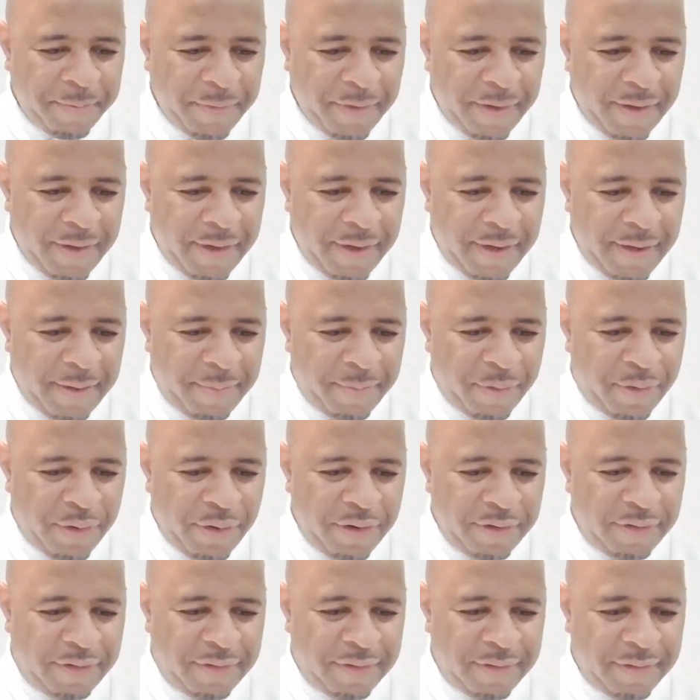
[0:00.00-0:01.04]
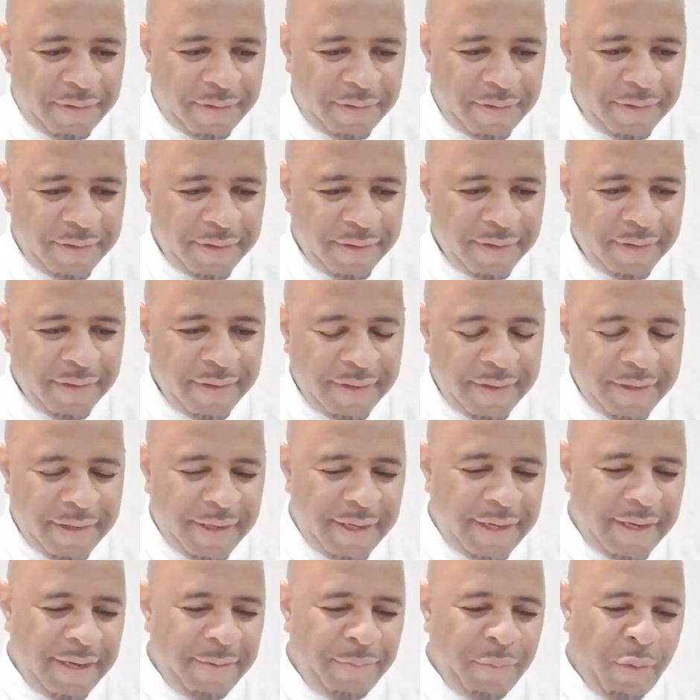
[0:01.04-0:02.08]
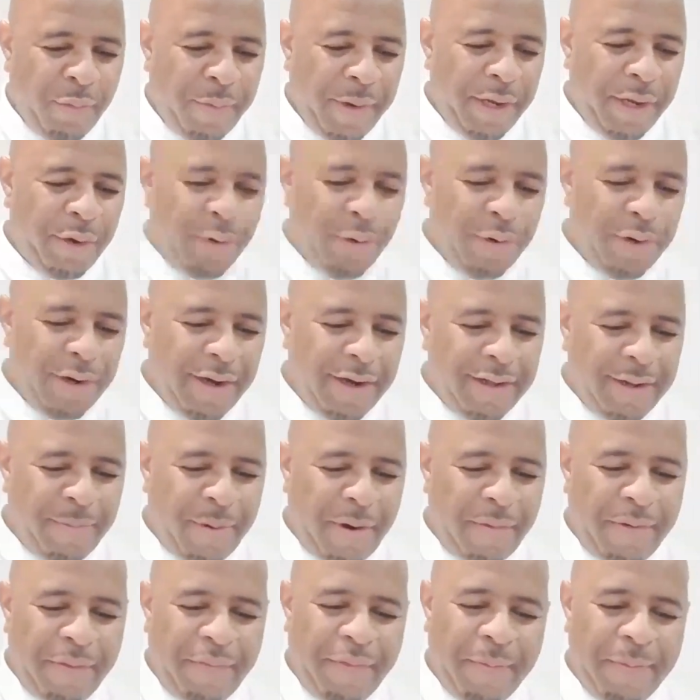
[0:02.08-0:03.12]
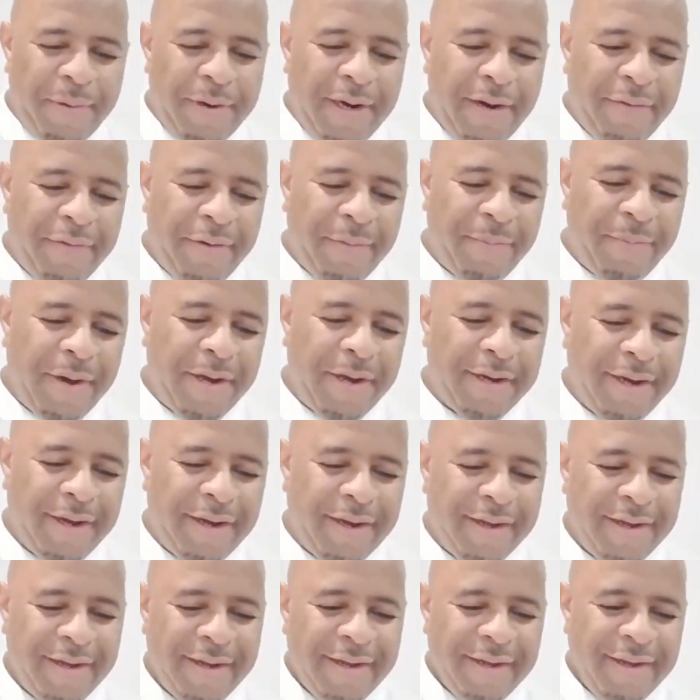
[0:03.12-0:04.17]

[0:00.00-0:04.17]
Yeah, I'm good. Mube Guna, the brother from another mother.